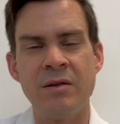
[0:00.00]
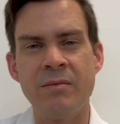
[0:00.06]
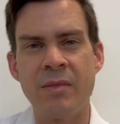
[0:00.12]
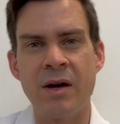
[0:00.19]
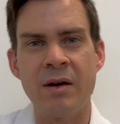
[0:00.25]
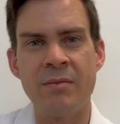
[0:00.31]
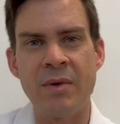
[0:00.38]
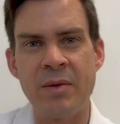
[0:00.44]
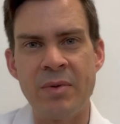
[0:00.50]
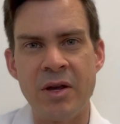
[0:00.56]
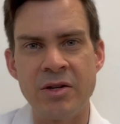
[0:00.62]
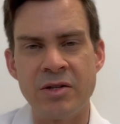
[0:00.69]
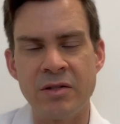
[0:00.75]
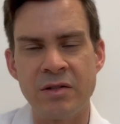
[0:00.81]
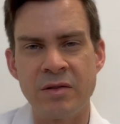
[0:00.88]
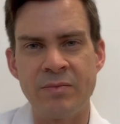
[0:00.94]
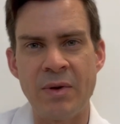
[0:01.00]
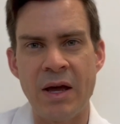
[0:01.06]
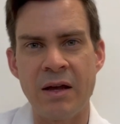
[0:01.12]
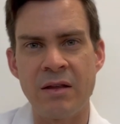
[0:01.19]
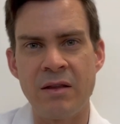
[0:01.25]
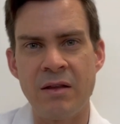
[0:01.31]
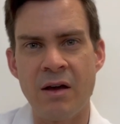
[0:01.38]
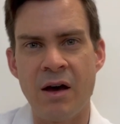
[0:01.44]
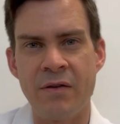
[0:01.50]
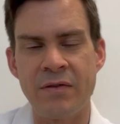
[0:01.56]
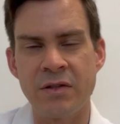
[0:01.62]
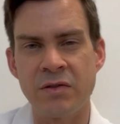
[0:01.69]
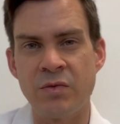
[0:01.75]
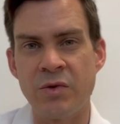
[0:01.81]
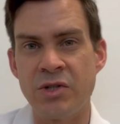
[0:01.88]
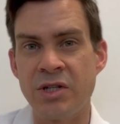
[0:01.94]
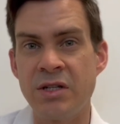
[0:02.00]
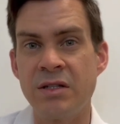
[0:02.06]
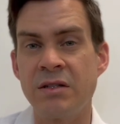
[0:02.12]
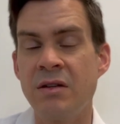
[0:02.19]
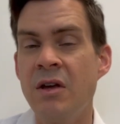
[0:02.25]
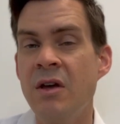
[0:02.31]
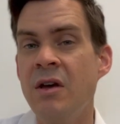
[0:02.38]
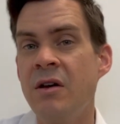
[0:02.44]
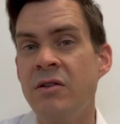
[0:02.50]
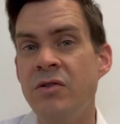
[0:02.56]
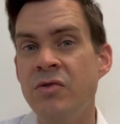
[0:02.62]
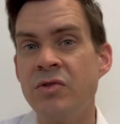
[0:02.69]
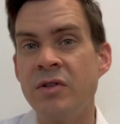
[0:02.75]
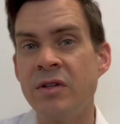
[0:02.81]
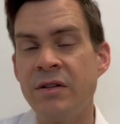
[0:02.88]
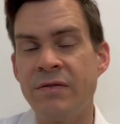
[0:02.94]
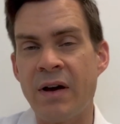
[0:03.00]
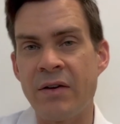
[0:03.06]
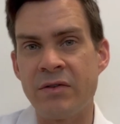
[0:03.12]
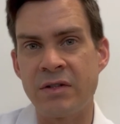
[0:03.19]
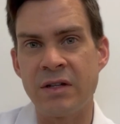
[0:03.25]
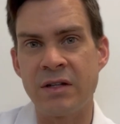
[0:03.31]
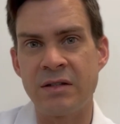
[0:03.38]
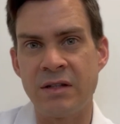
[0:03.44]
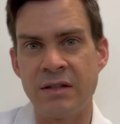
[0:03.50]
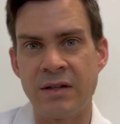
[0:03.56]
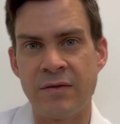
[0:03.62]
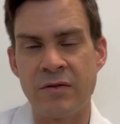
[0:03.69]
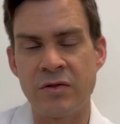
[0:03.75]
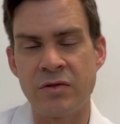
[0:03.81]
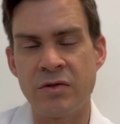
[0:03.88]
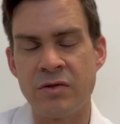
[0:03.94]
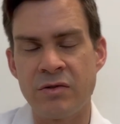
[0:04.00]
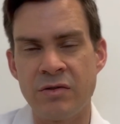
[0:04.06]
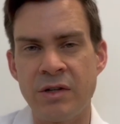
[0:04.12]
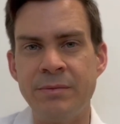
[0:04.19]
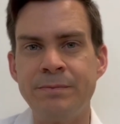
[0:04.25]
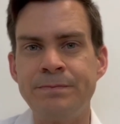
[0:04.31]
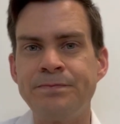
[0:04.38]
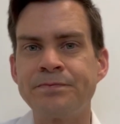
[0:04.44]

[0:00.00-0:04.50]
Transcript: my patients back in the office, which is usually 5 or 6 days after surgery.